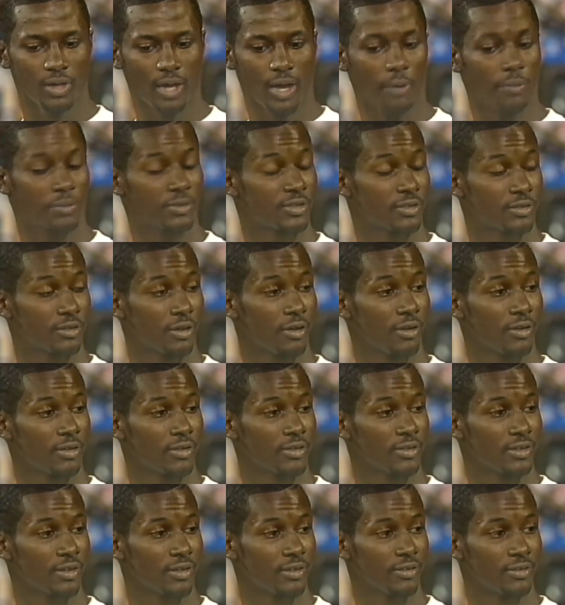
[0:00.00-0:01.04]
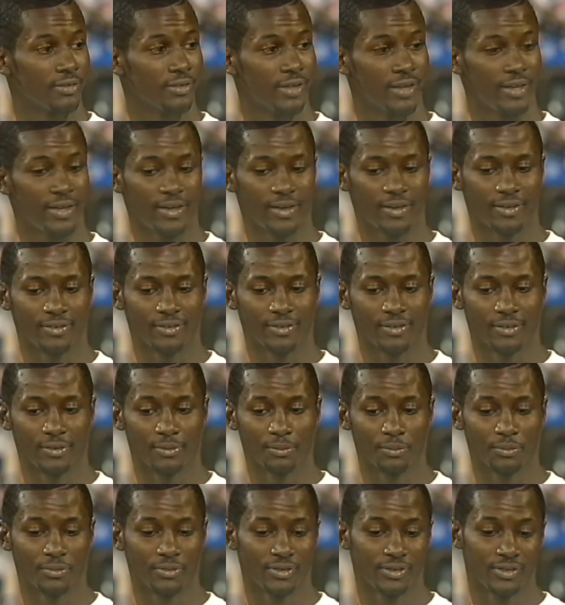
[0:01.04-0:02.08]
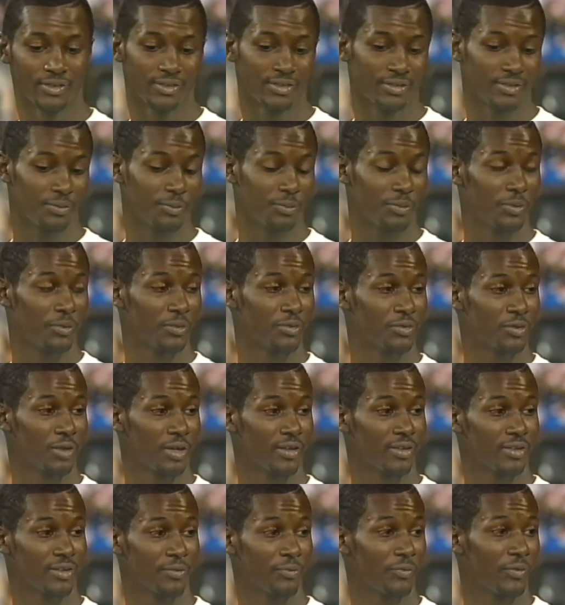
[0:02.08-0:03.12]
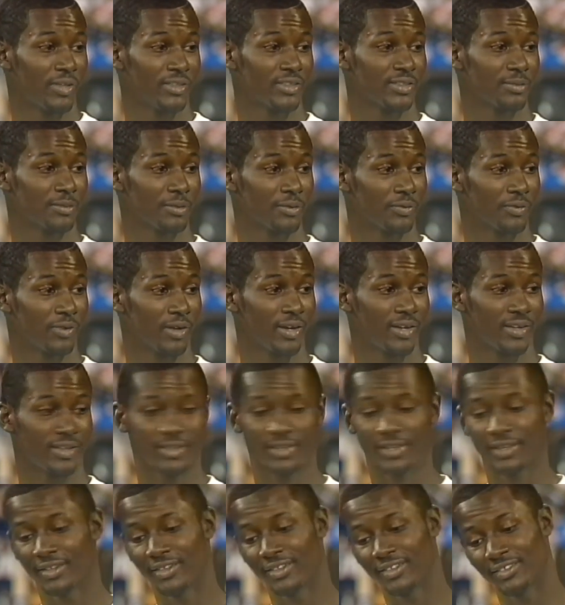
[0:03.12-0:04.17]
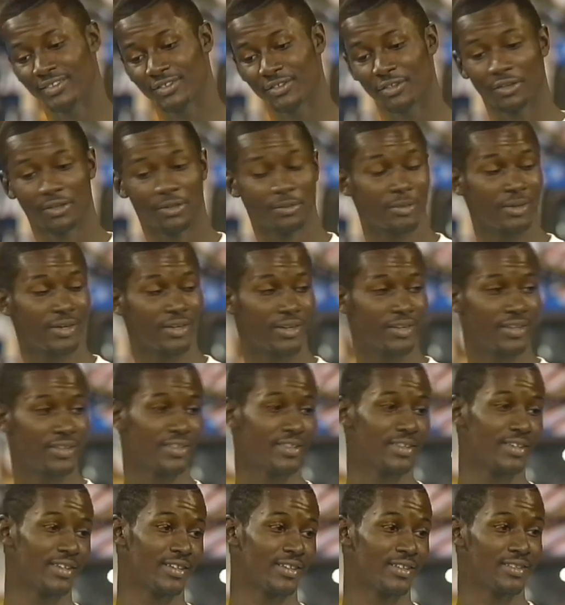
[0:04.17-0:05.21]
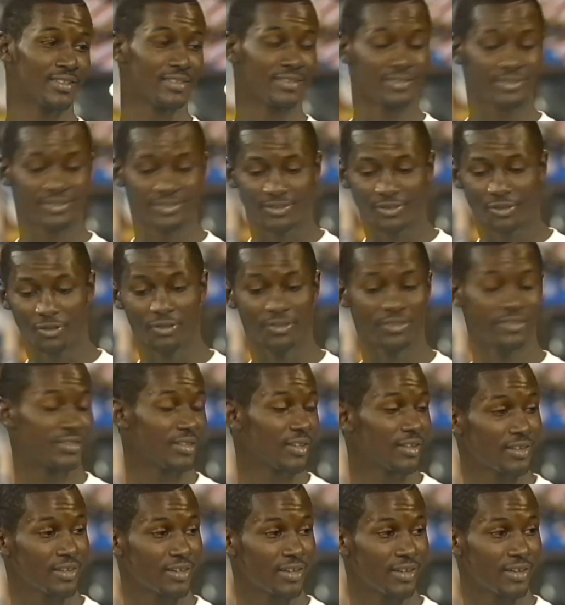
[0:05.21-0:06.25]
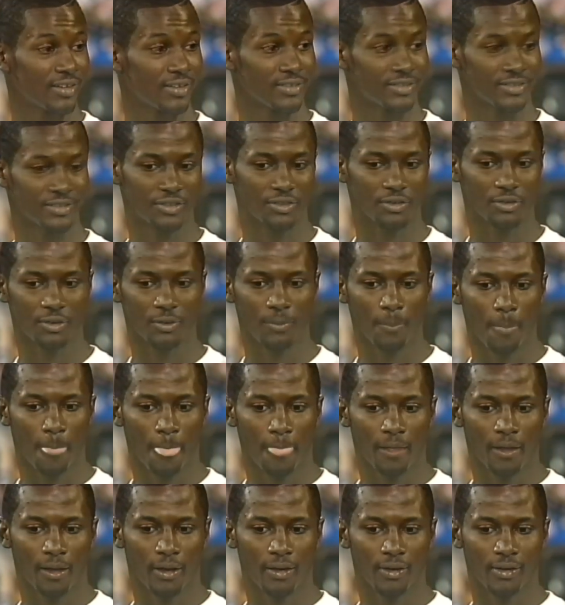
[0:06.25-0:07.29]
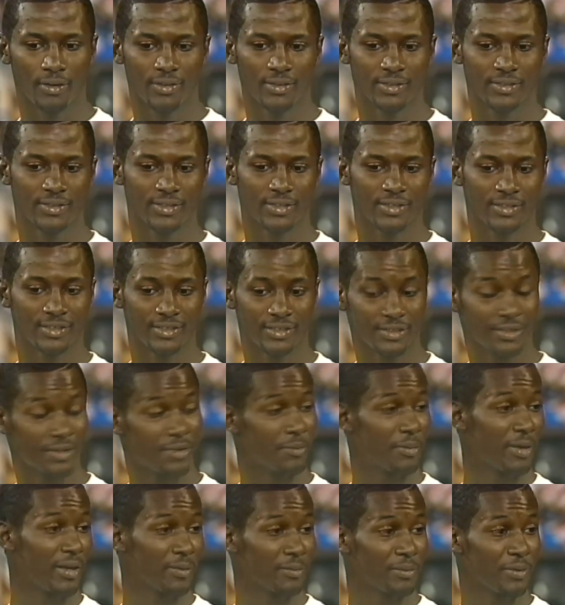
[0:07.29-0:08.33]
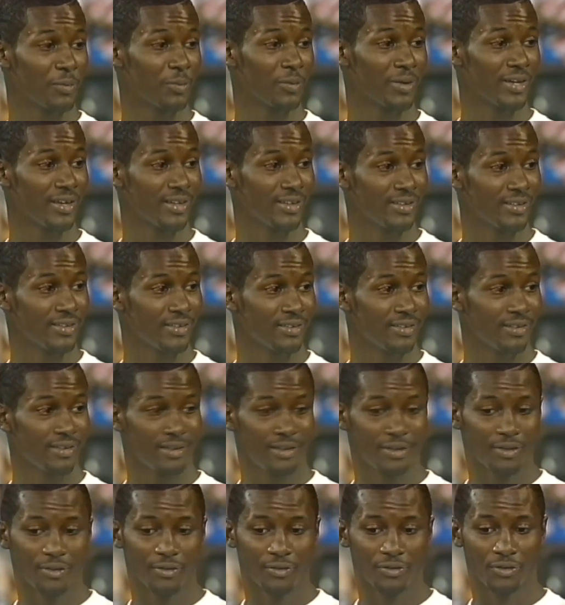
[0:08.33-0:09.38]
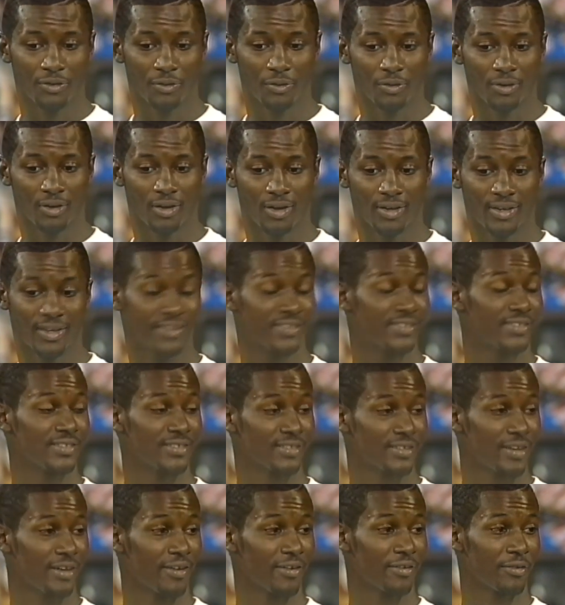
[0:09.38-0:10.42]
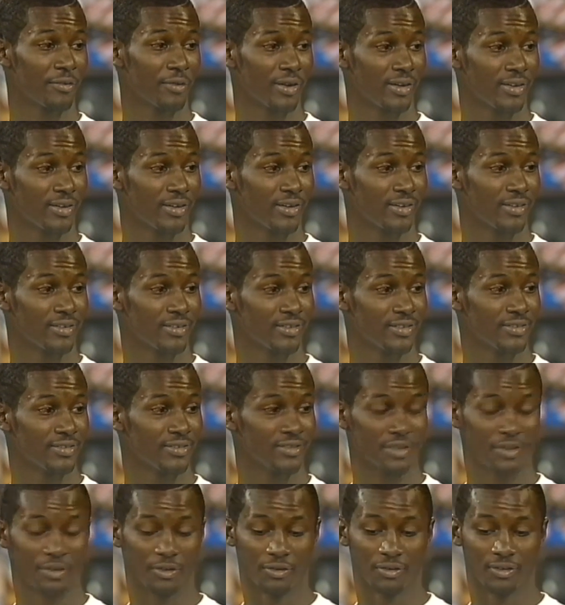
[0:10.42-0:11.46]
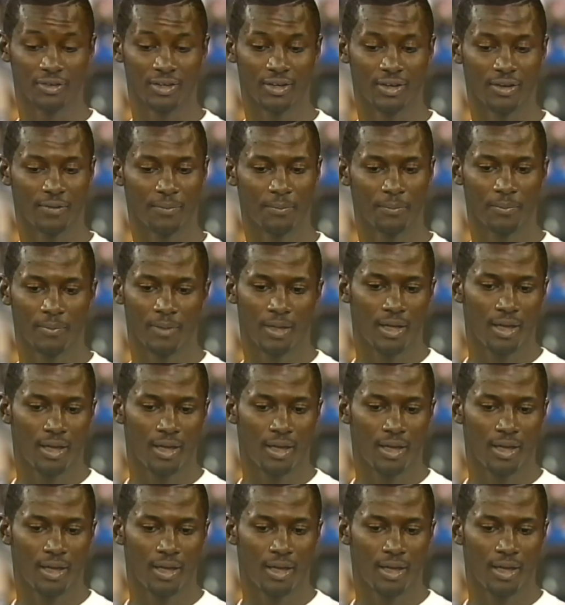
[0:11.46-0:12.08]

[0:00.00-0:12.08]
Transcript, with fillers: got with Starling the other day, and um, we were trying to convince him to fight again. He's talking about Honeyghan and all these other guys, you know. Uh, he says he's going to make me wait. So I guess he's scared right now. And he, you know, um,